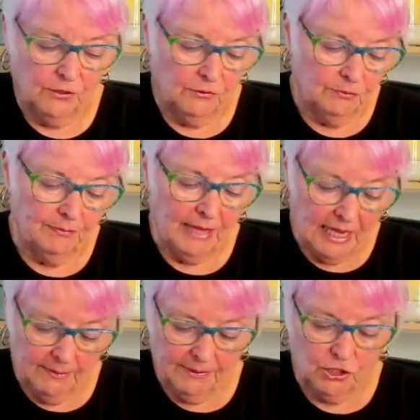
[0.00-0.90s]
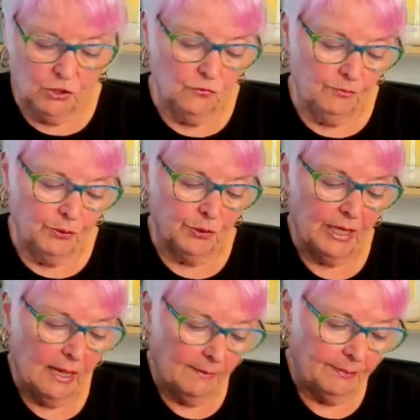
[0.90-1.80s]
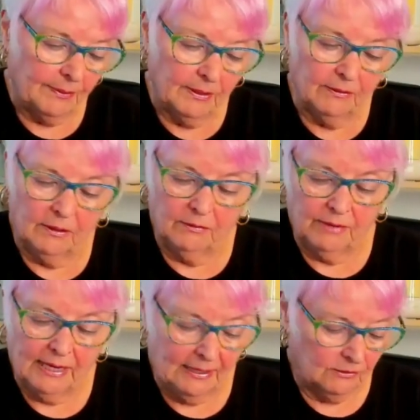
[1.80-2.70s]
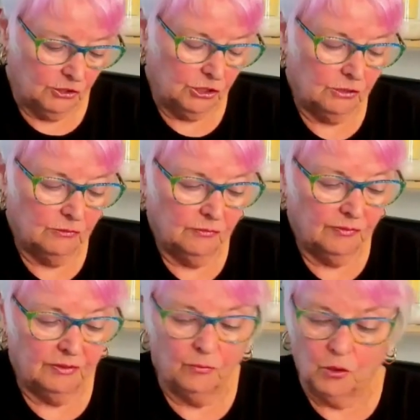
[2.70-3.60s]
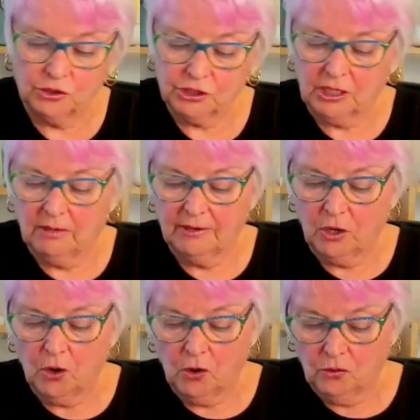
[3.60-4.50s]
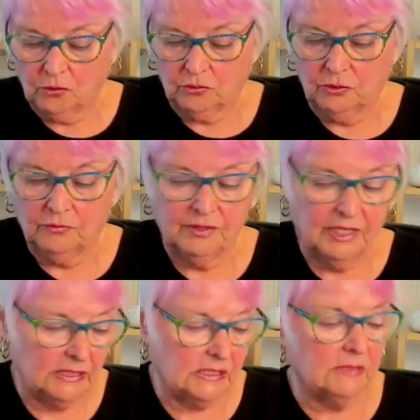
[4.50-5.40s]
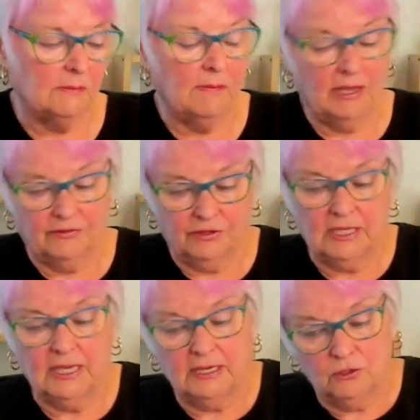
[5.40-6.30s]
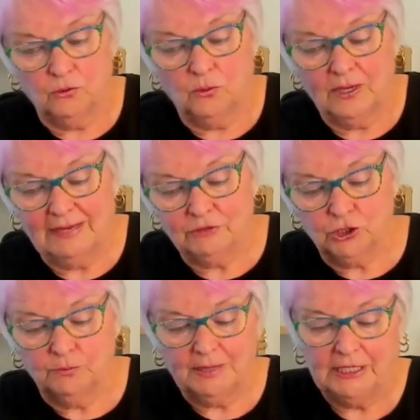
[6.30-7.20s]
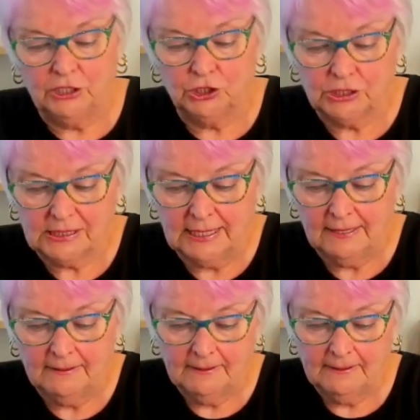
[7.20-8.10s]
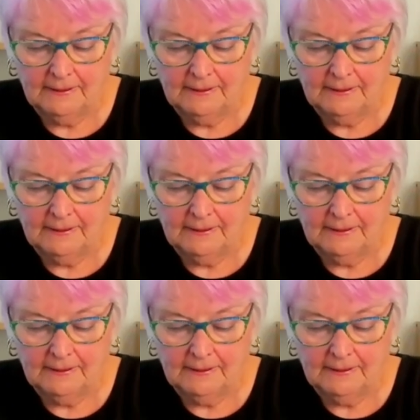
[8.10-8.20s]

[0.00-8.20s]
that maybe you've put up around what's going on this month. Yeah, look, we have 2 pages here.